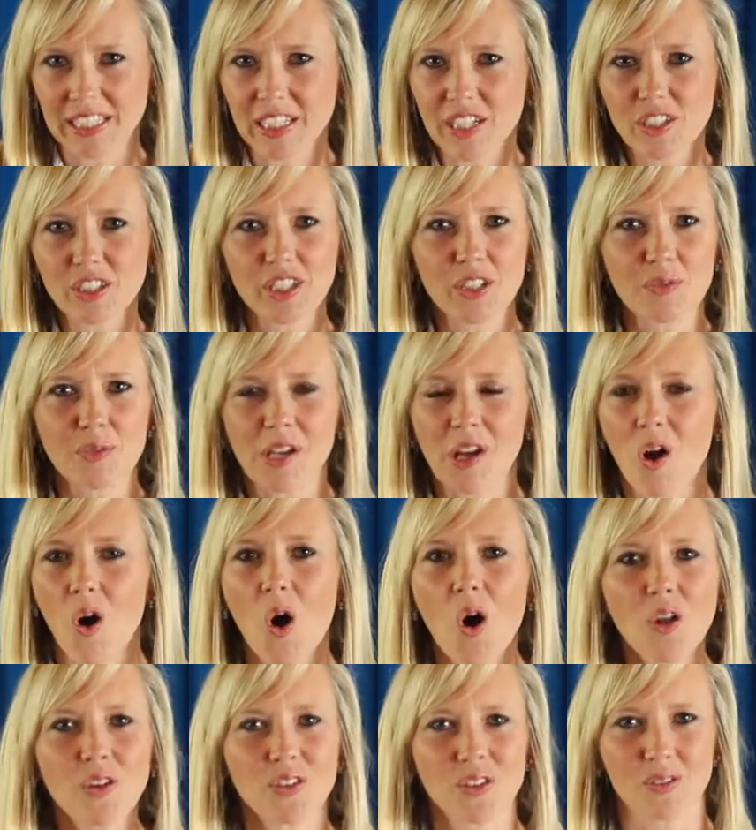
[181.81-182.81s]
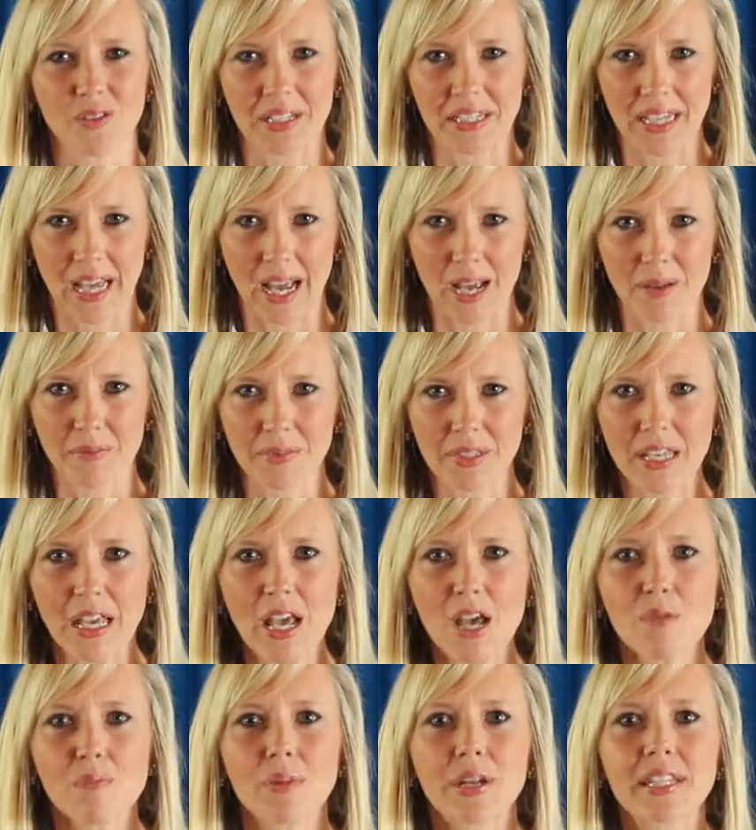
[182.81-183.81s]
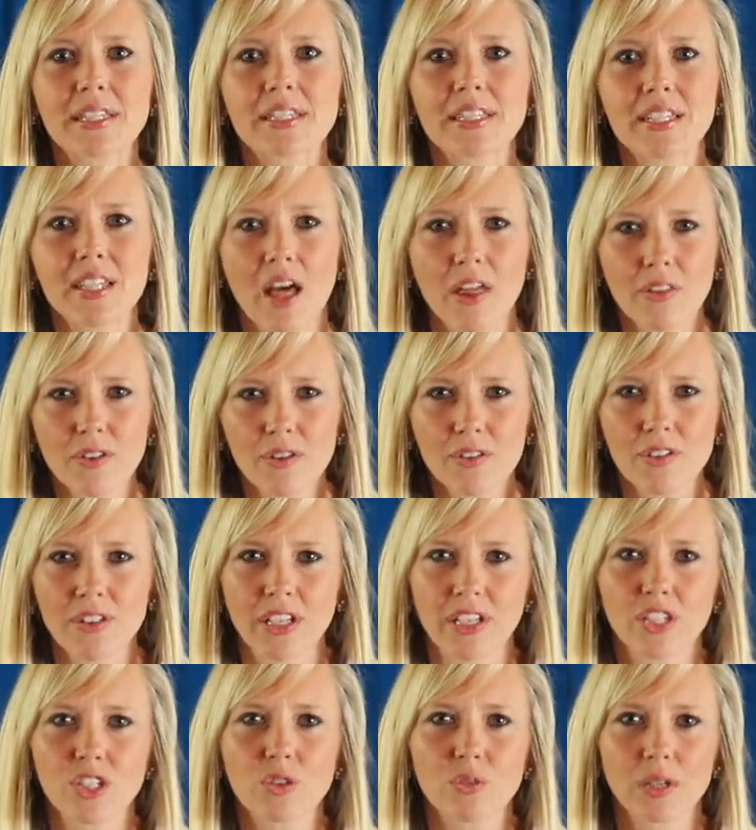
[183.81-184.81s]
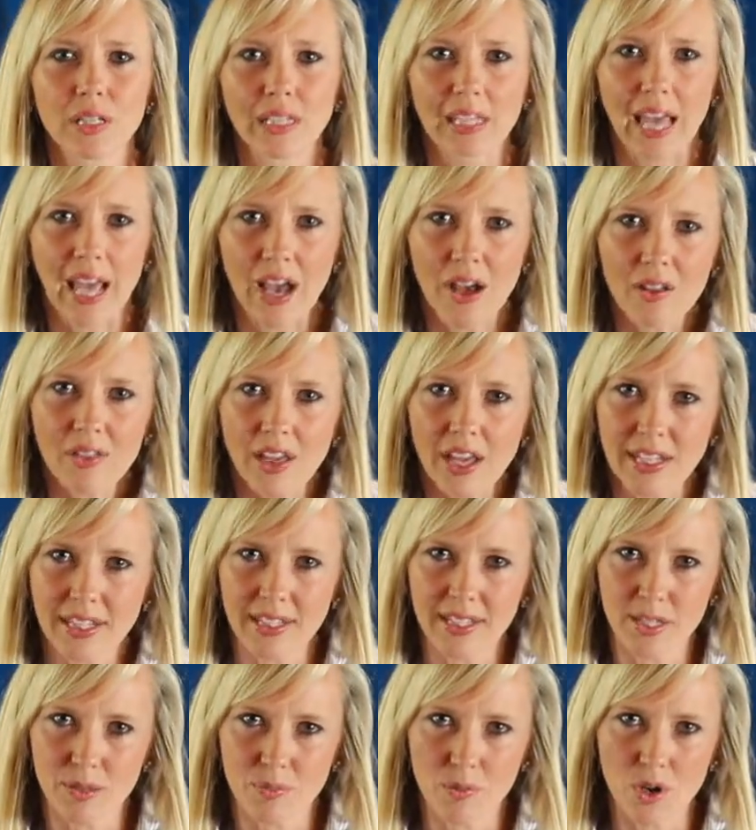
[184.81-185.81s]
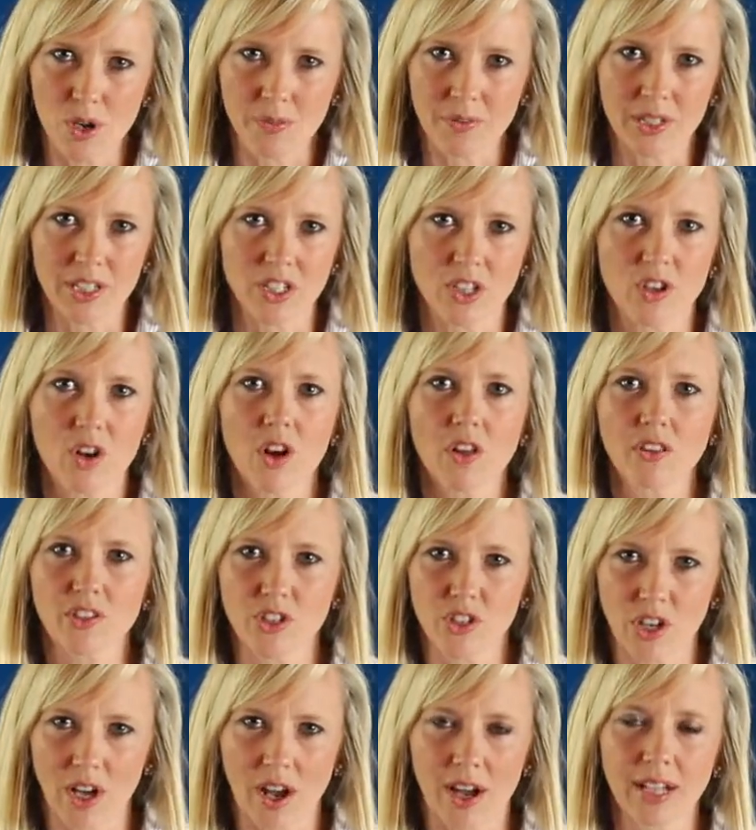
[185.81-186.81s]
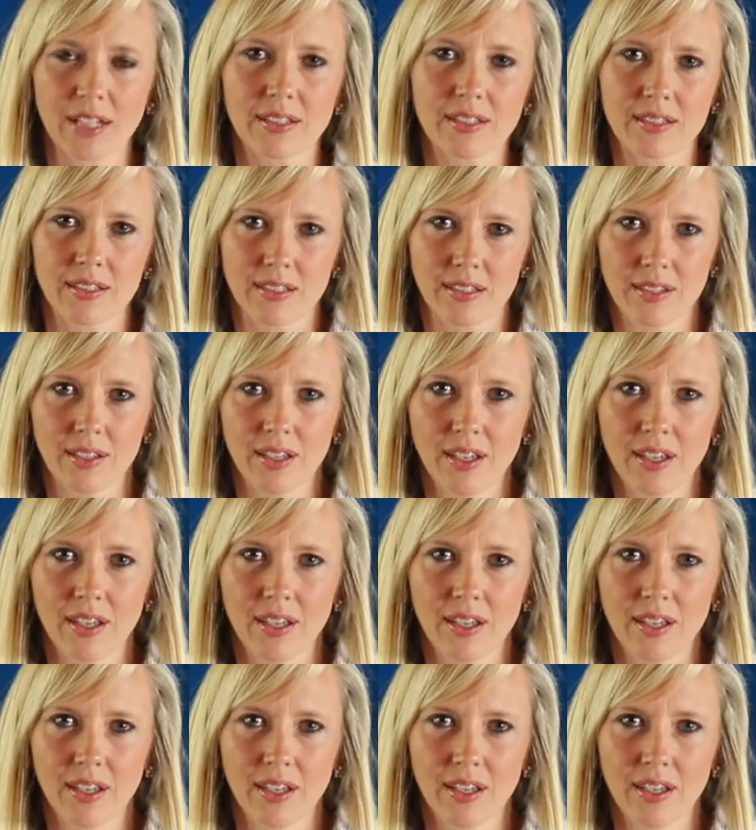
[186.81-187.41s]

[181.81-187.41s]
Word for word: Clearly, we all do at times, but it's another thing to allow that disappointment to call the shots,